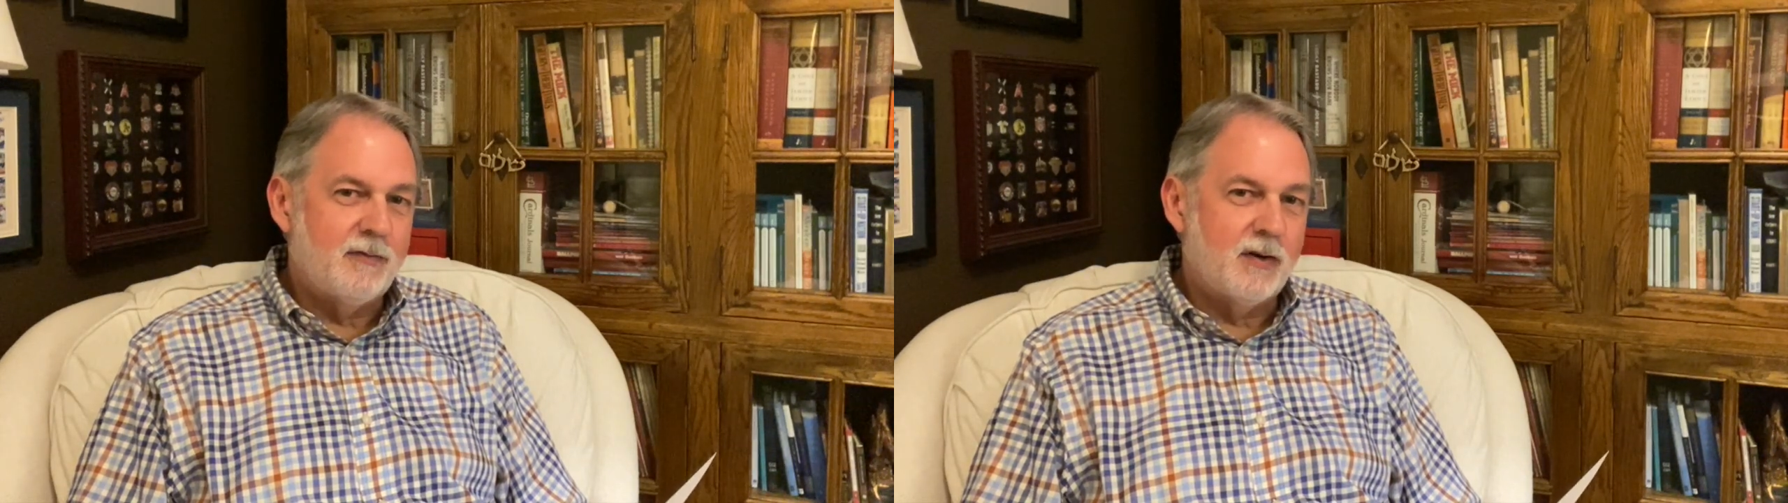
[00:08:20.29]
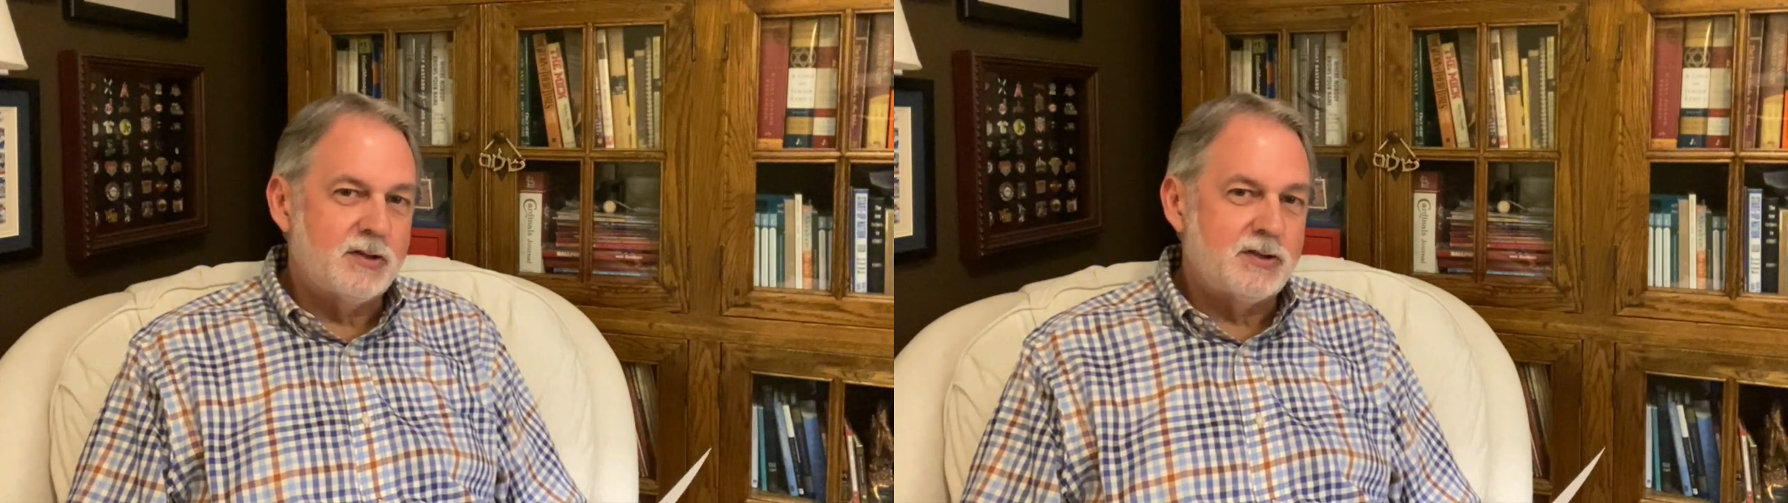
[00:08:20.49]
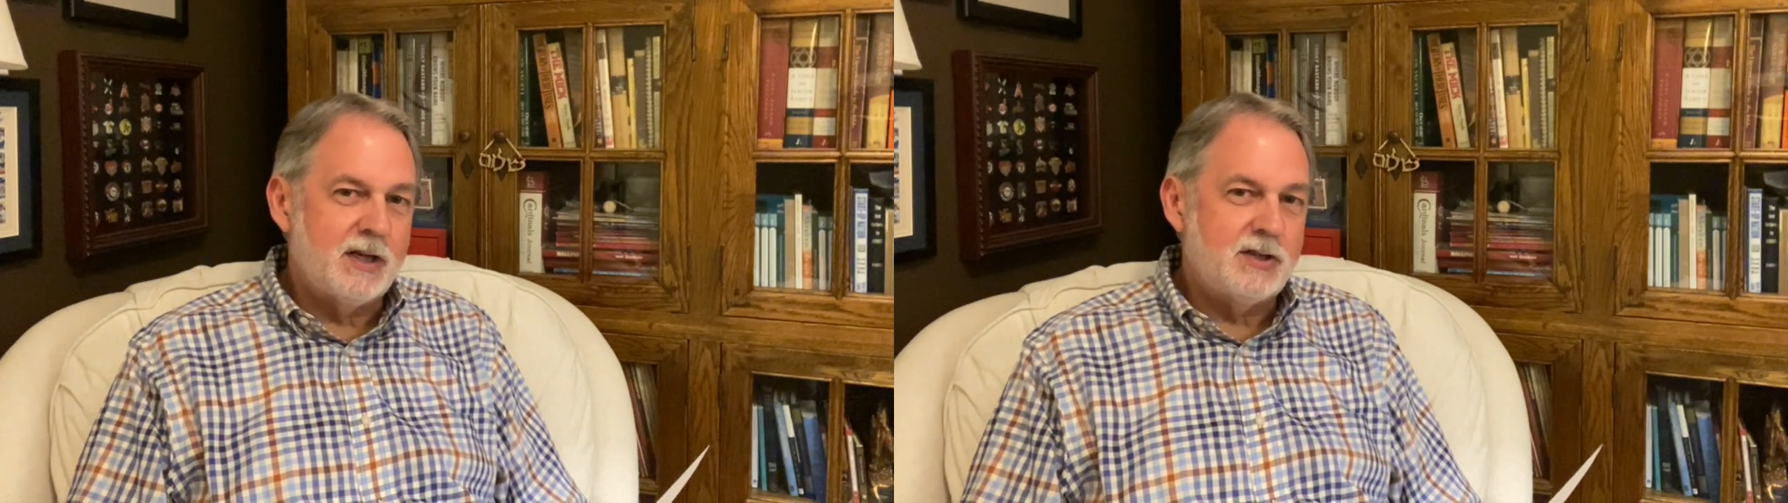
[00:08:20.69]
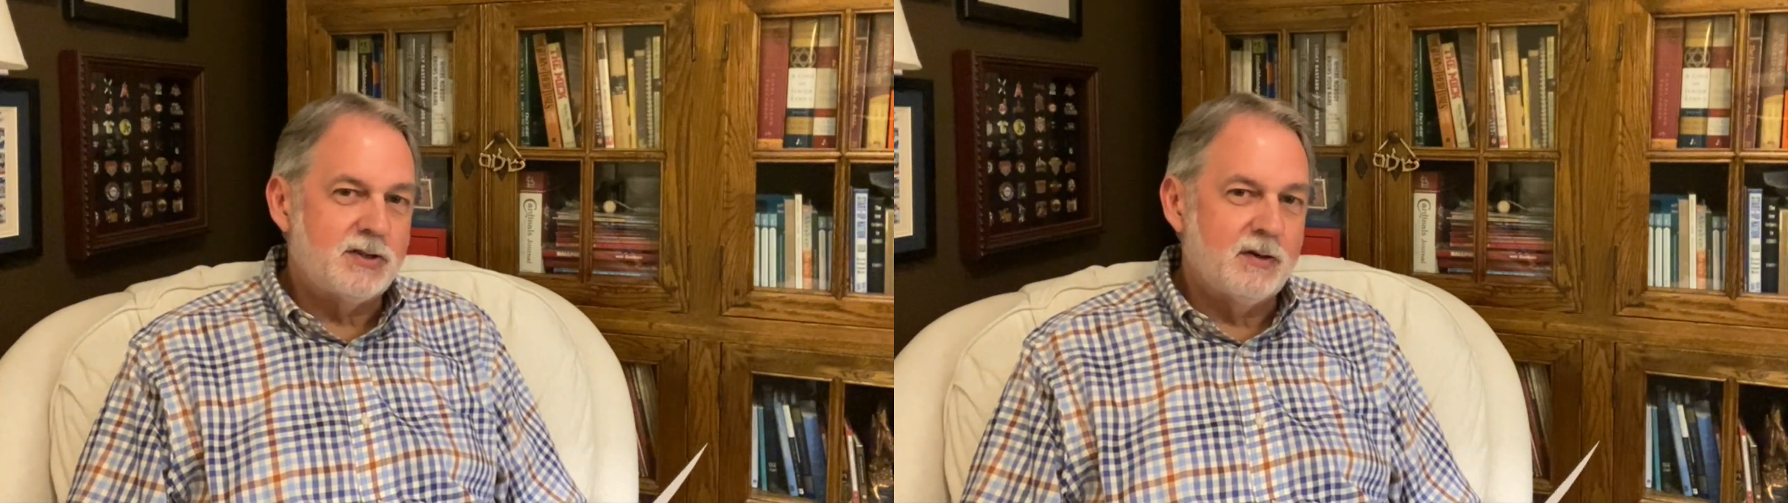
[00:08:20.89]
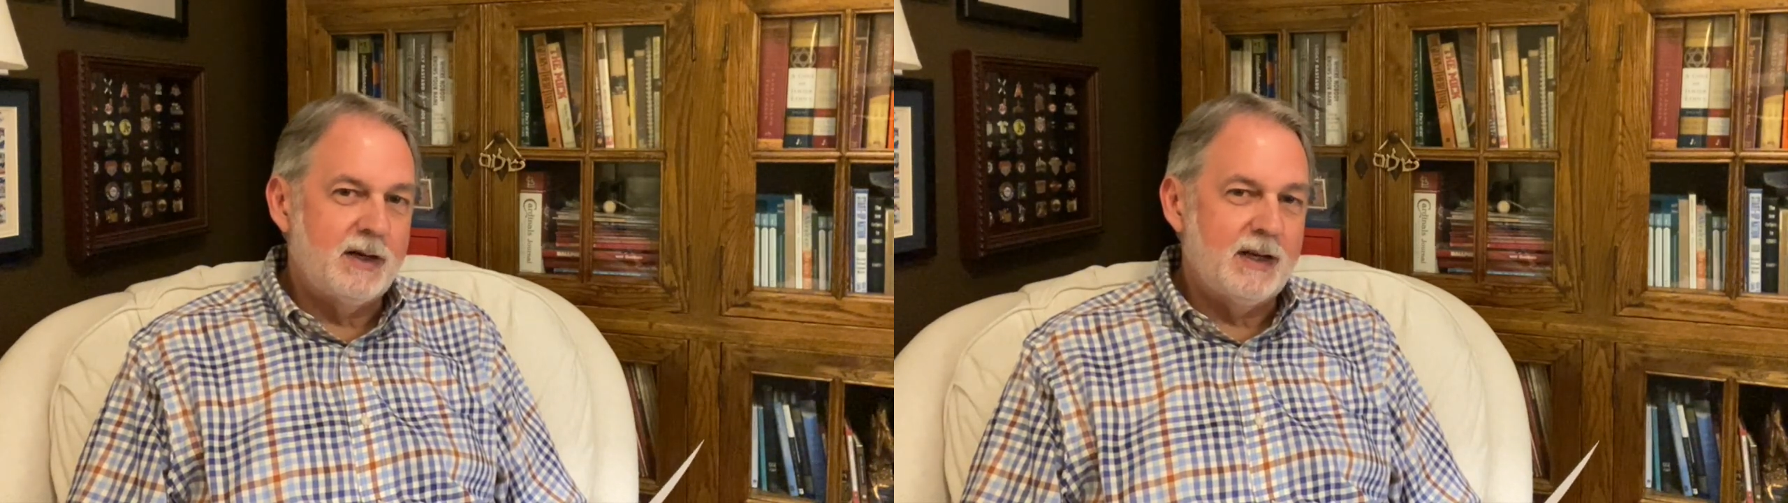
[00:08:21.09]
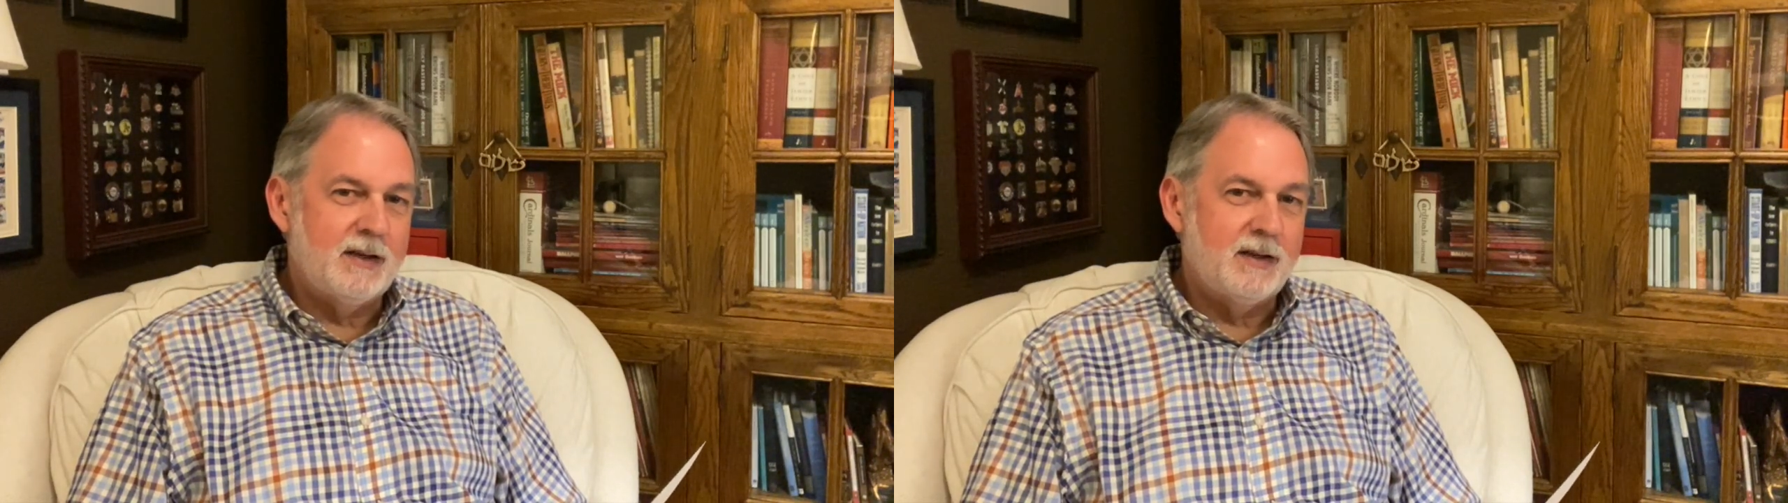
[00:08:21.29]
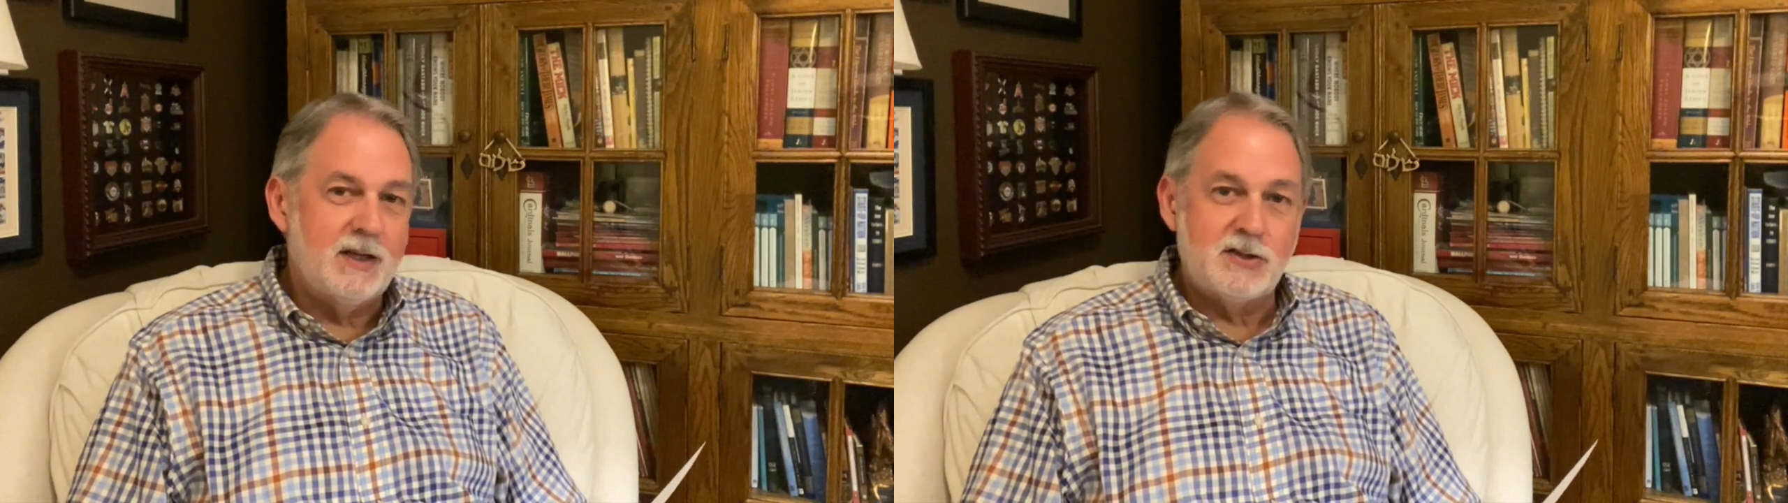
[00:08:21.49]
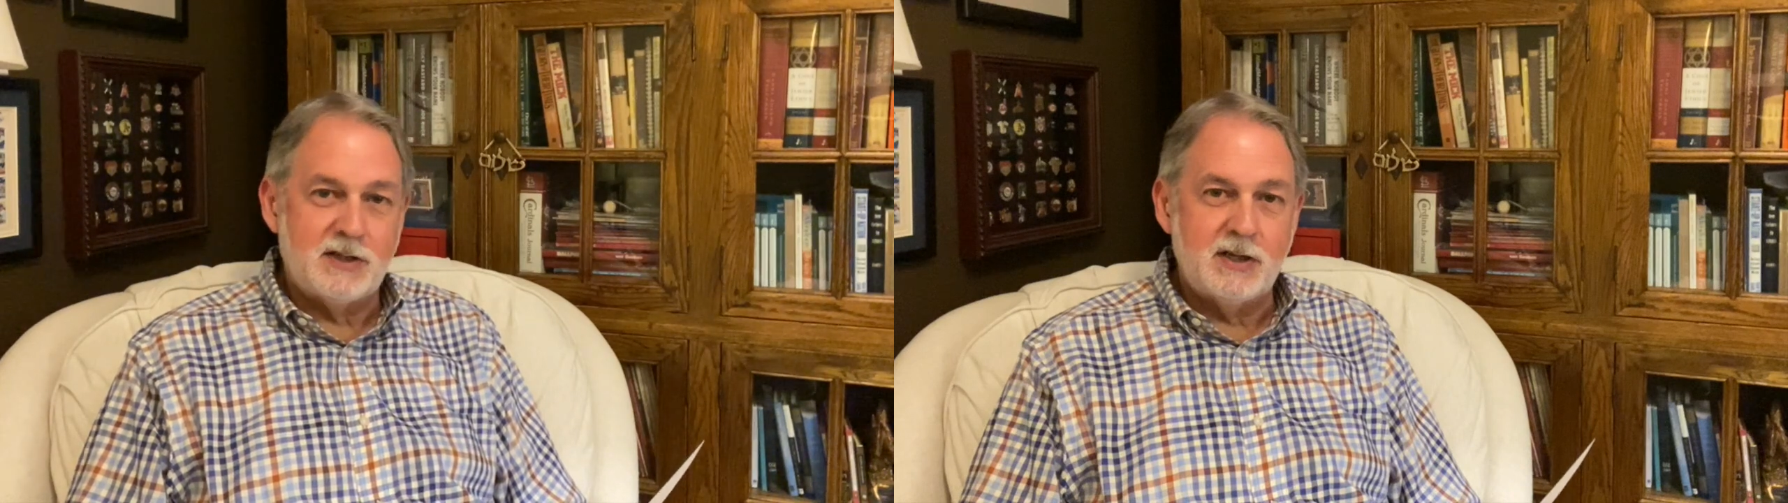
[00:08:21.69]
first century and
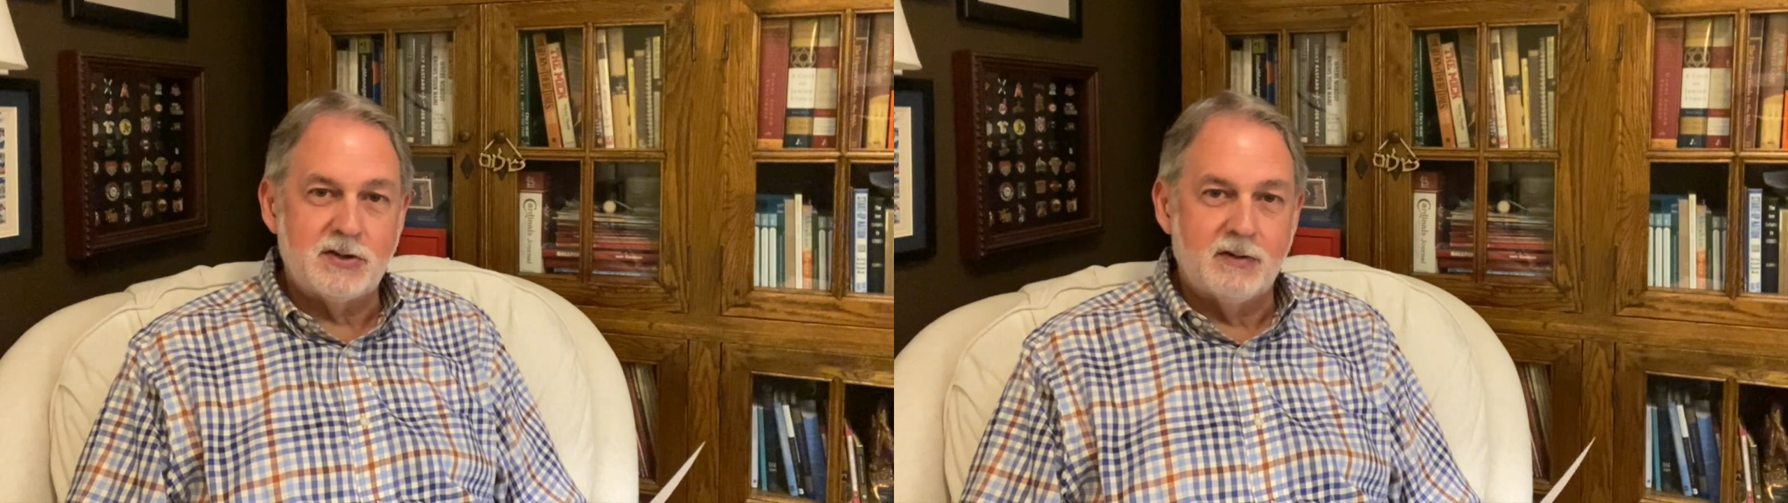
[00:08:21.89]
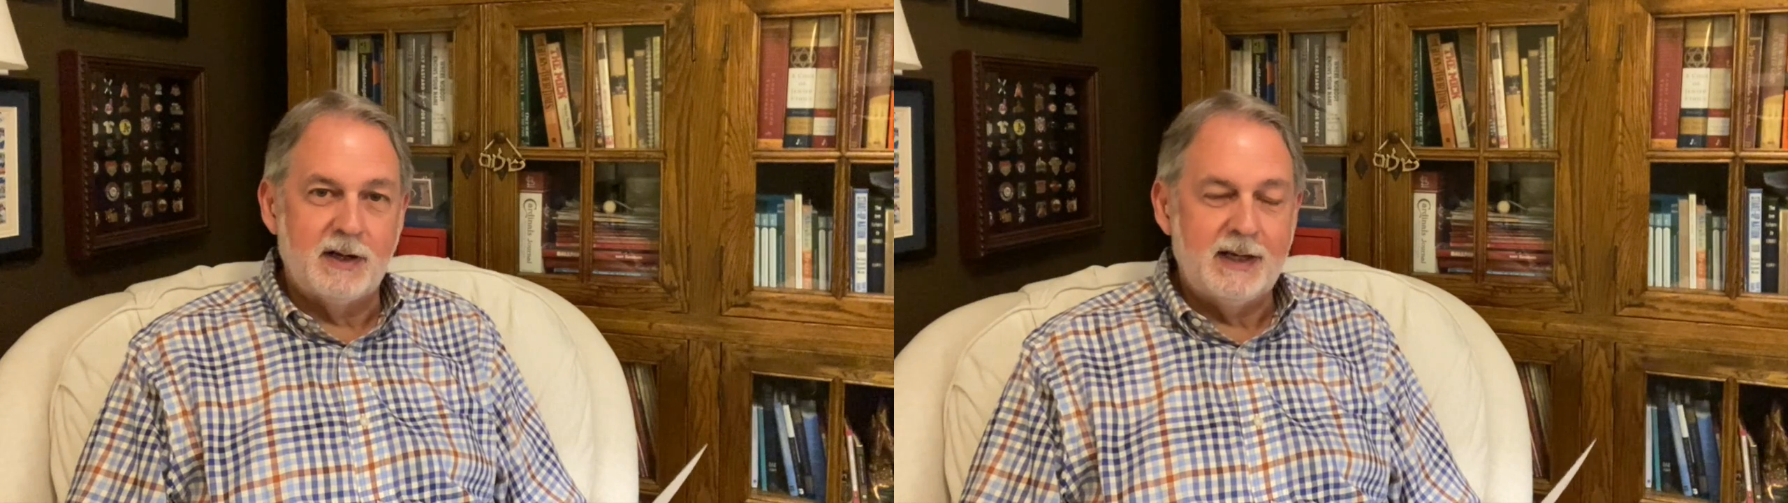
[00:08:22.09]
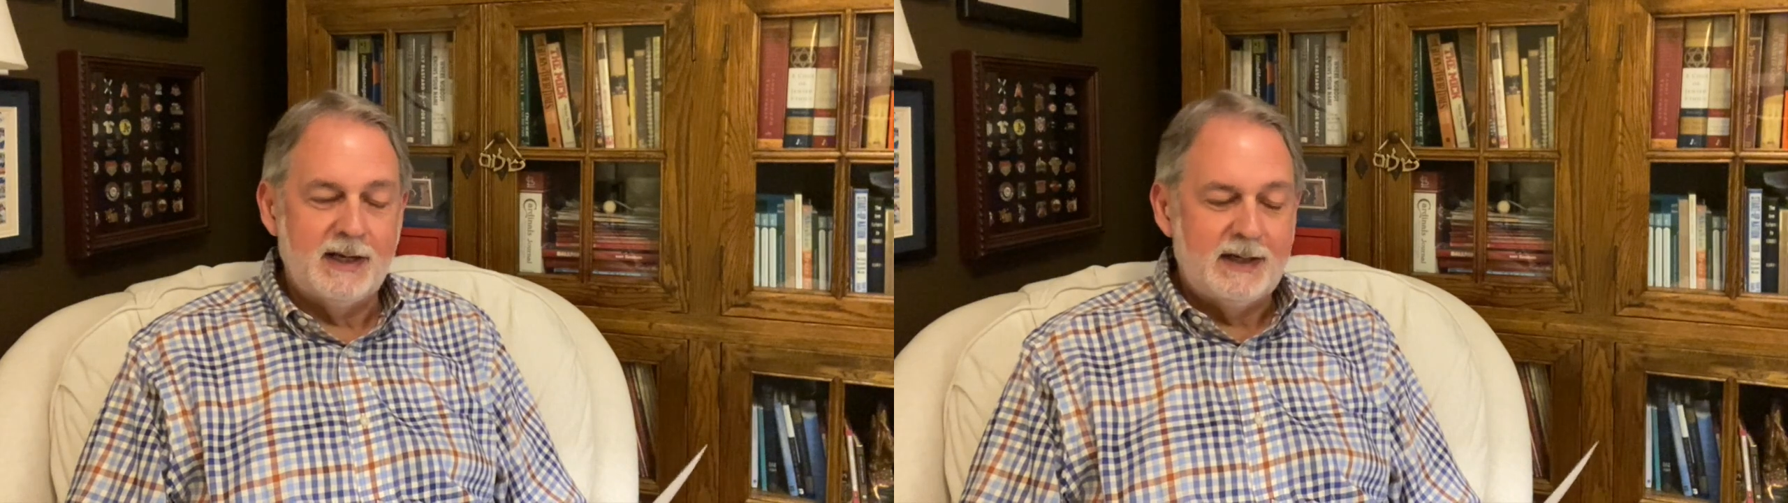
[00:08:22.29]
this century